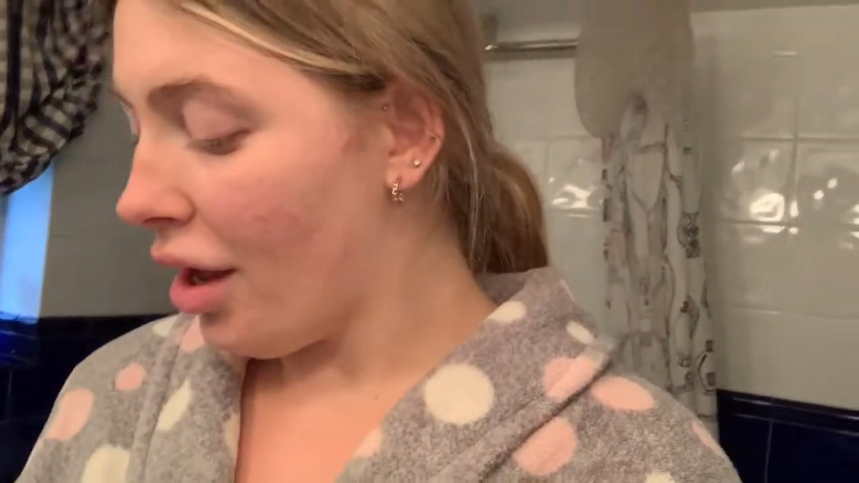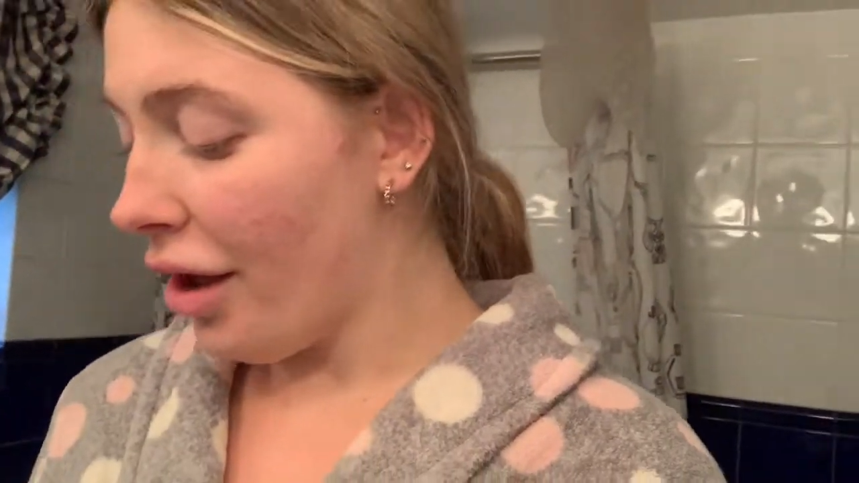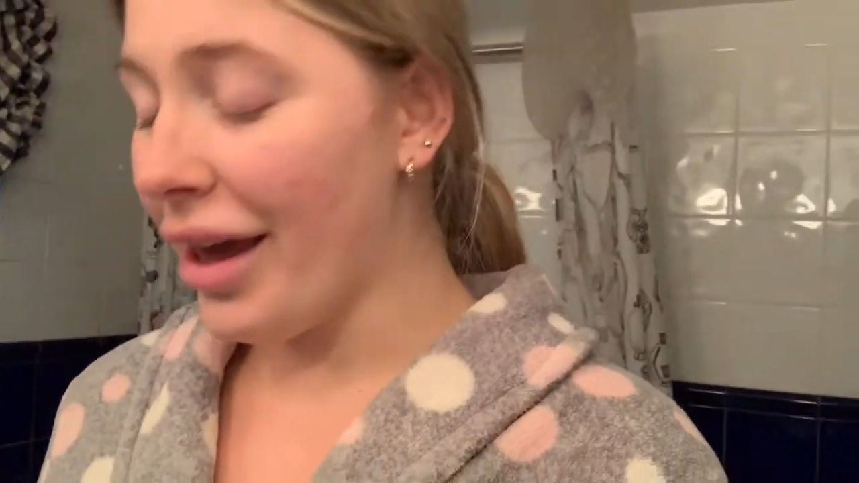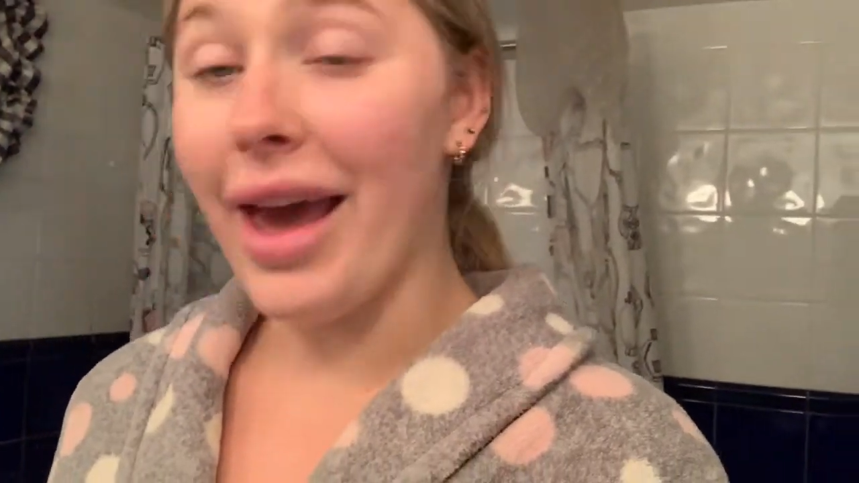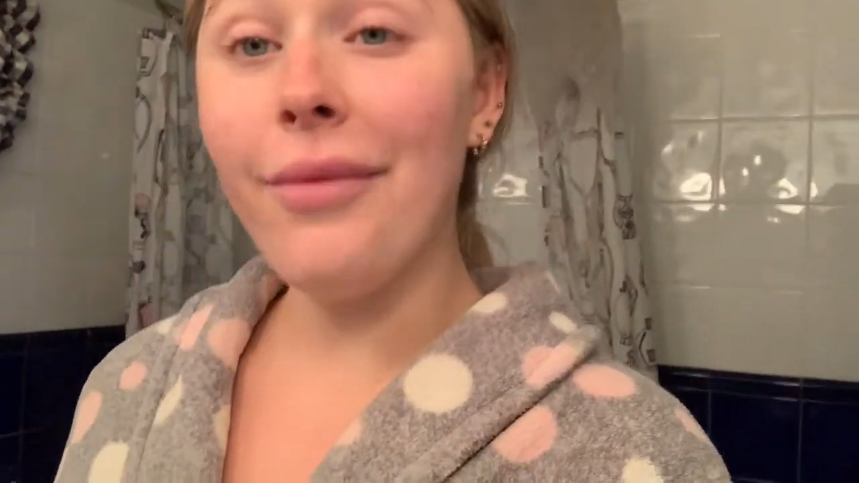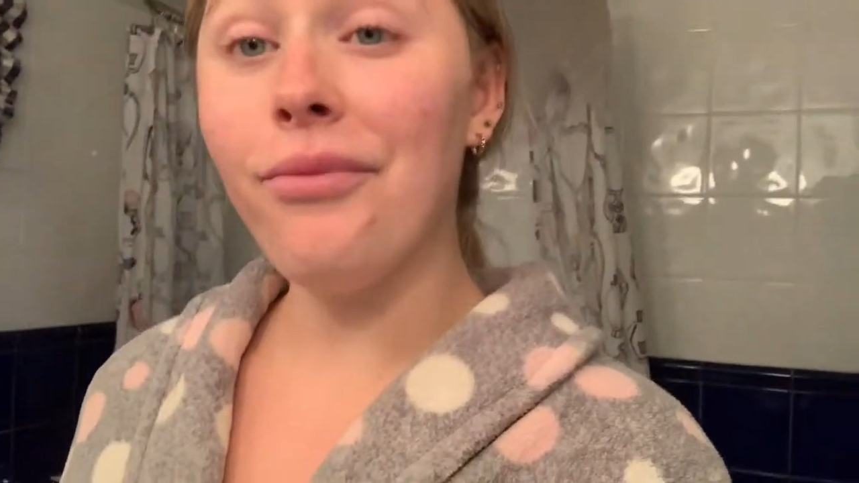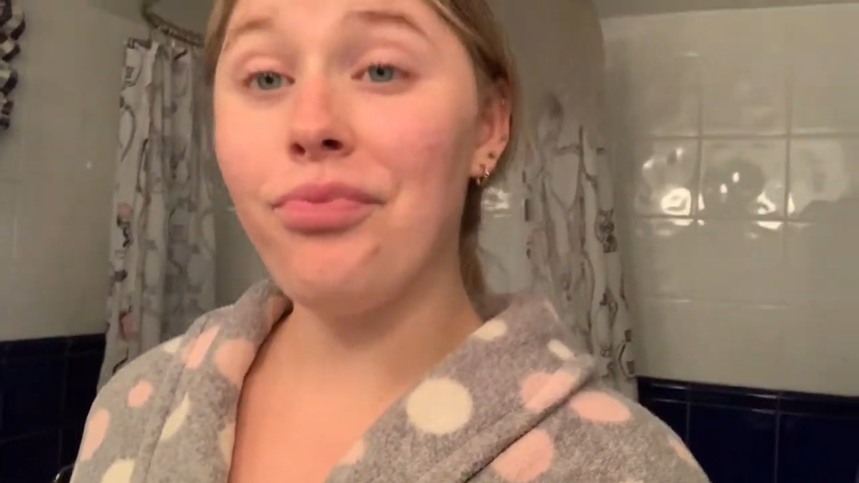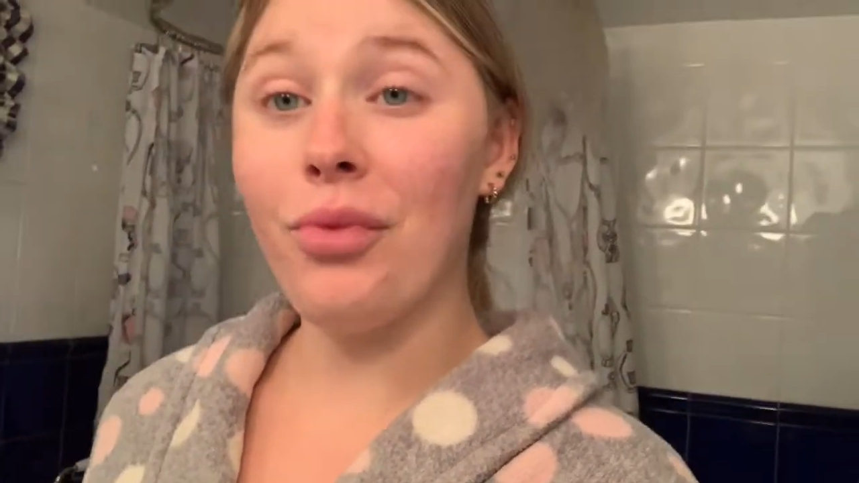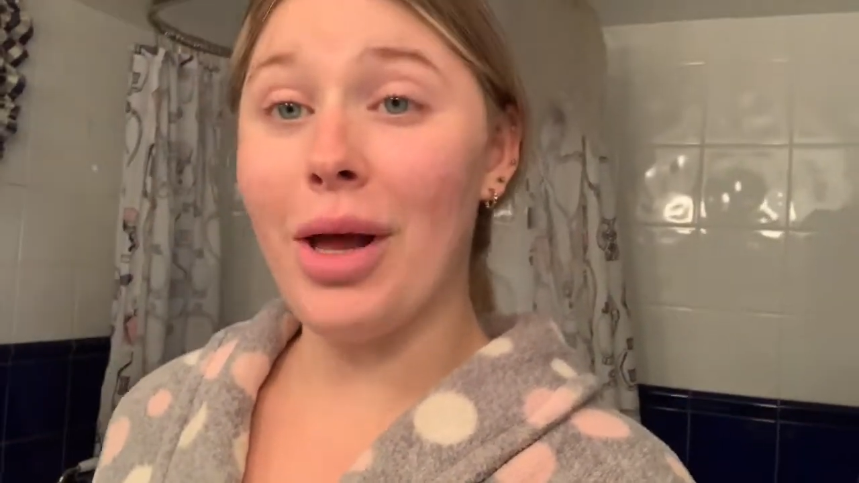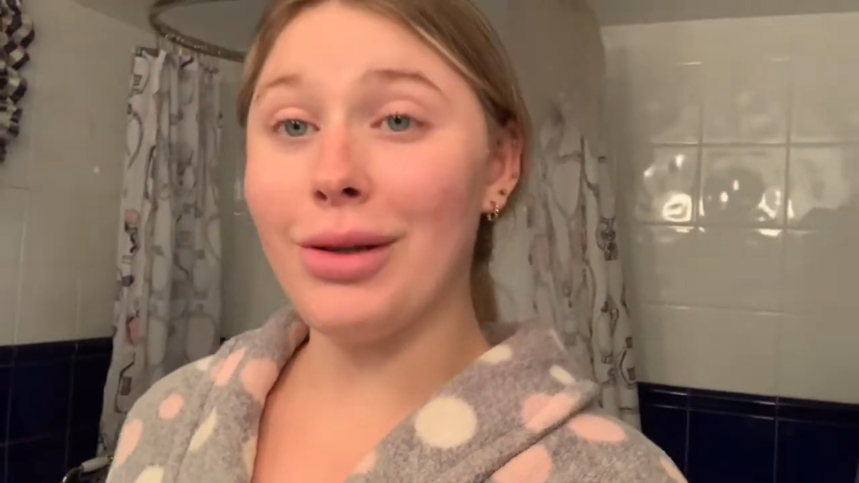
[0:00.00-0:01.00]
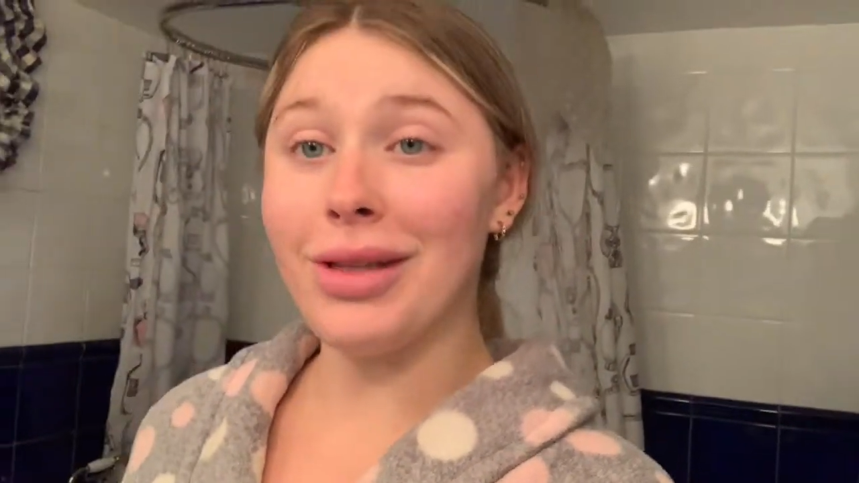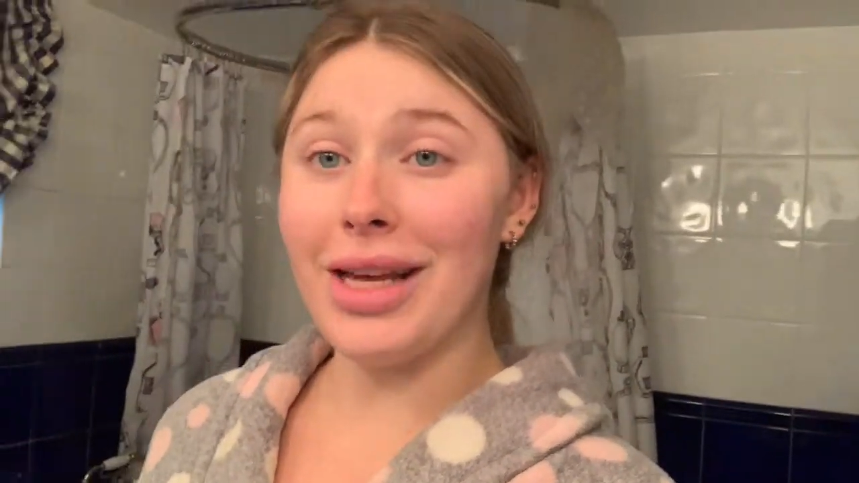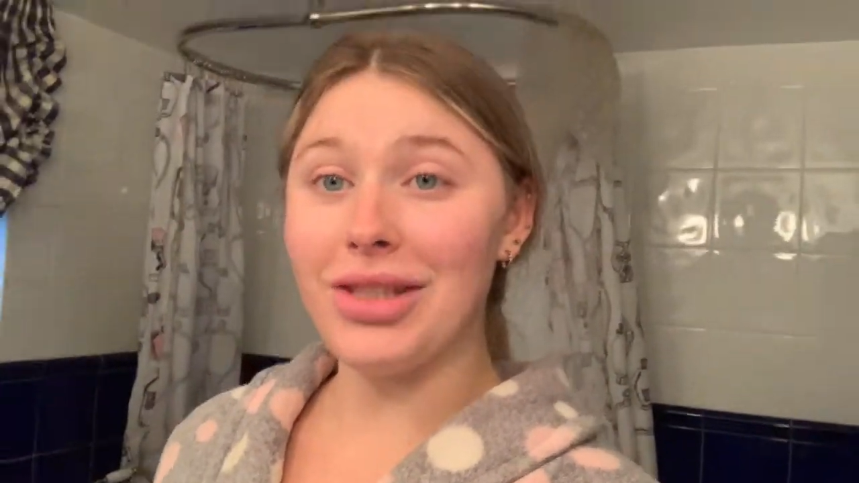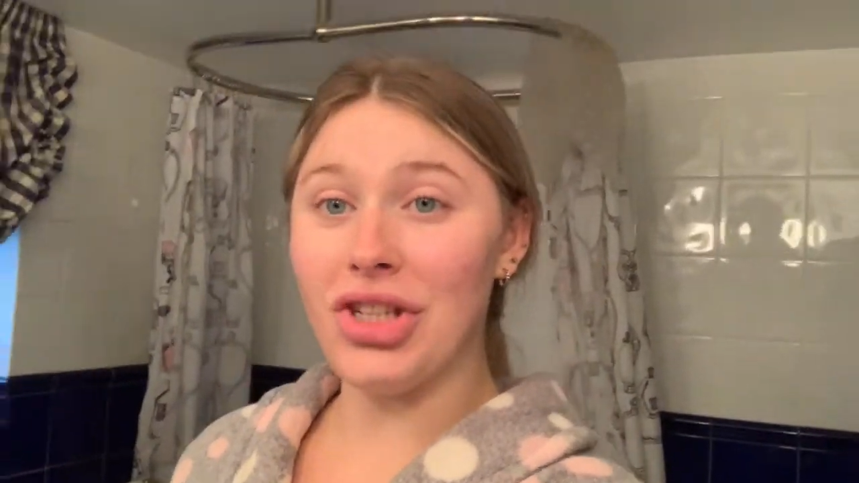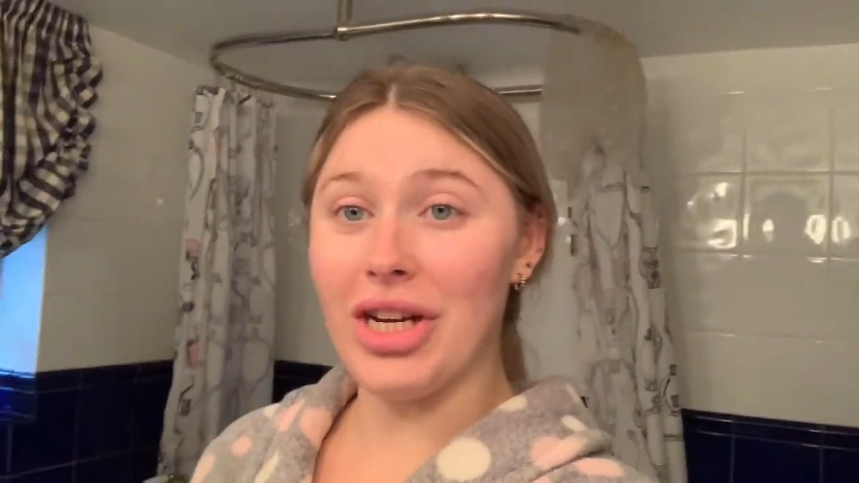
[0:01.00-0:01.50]
Okay, well,
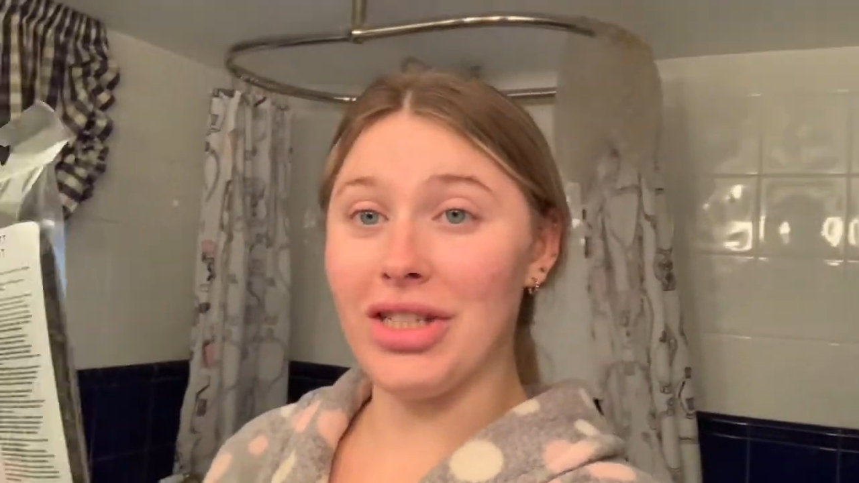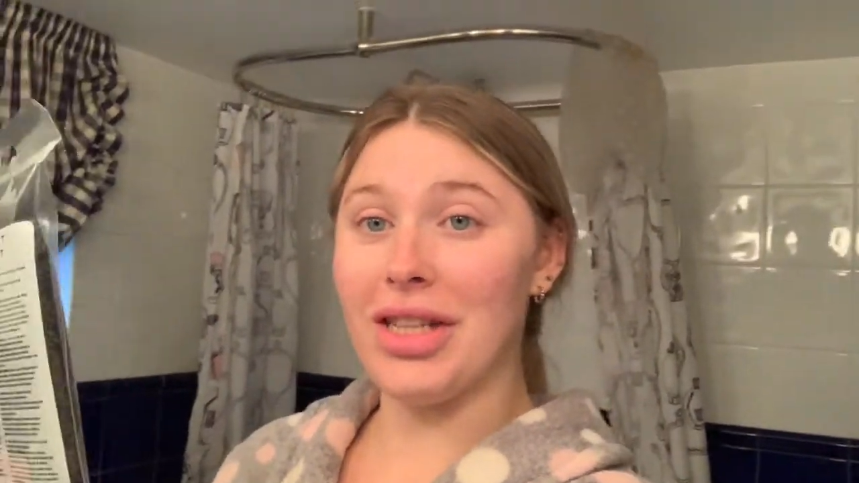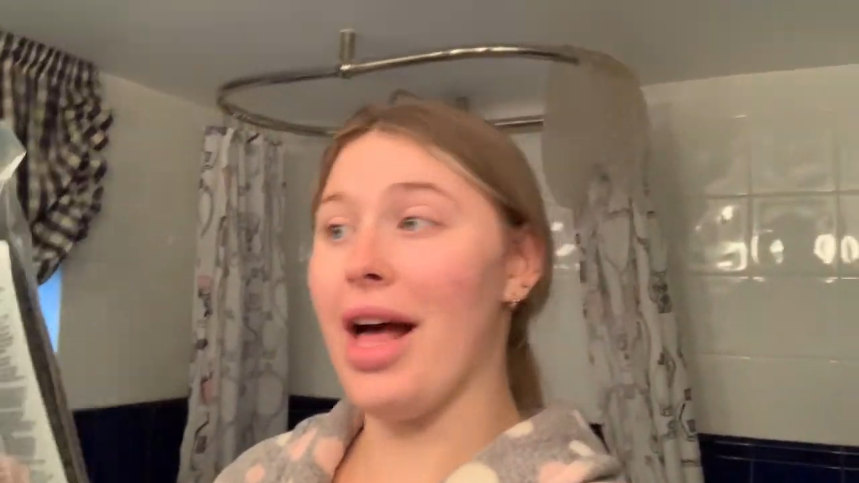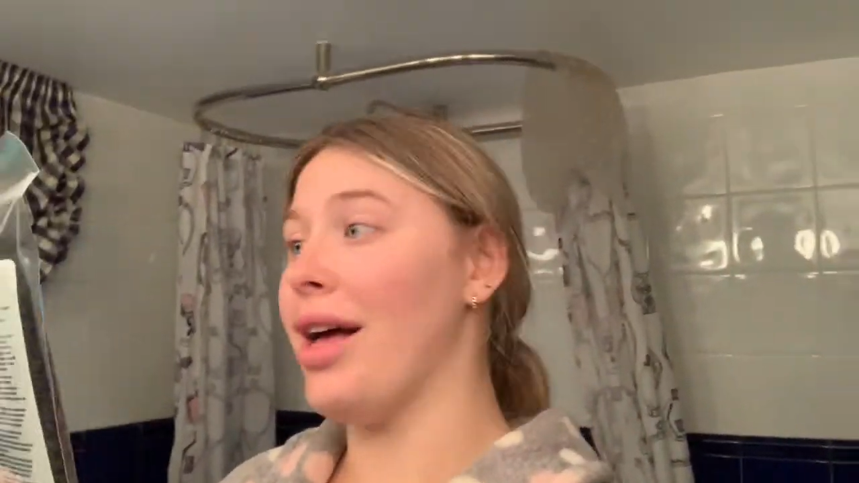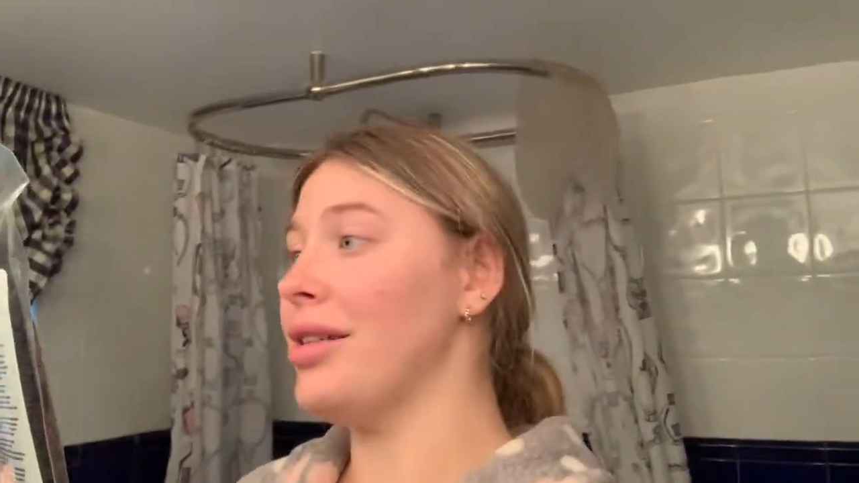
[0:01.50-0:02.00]
that's changed that.